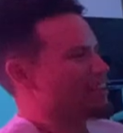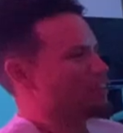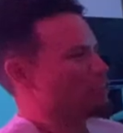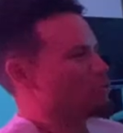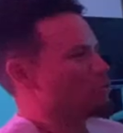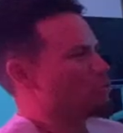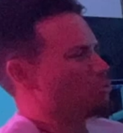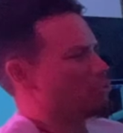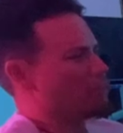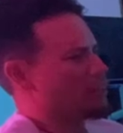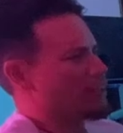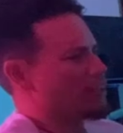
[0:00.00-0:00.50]
a
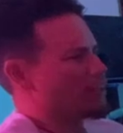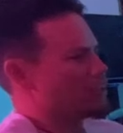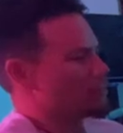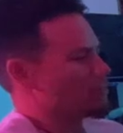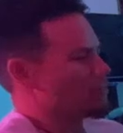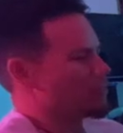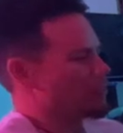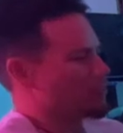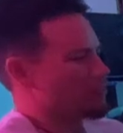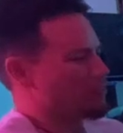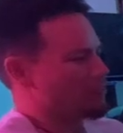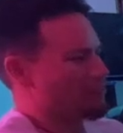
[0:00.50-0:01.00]
whole
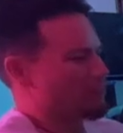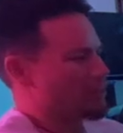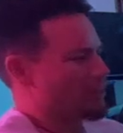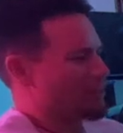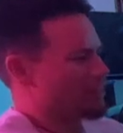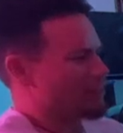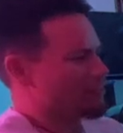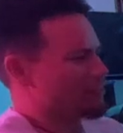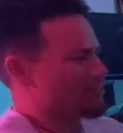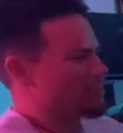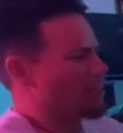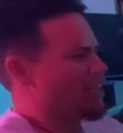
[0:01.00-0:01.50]
list of
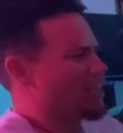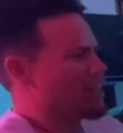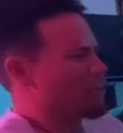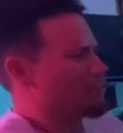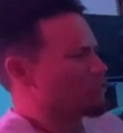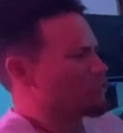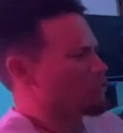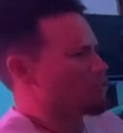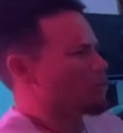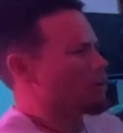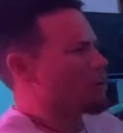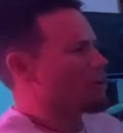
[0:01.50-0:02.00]
like ten or
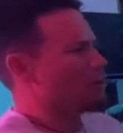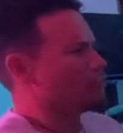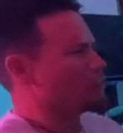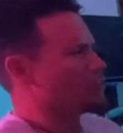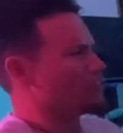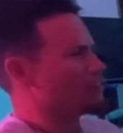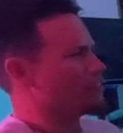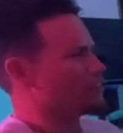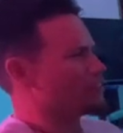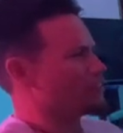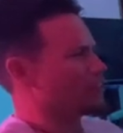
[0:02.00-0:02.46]
twelve Yeah. different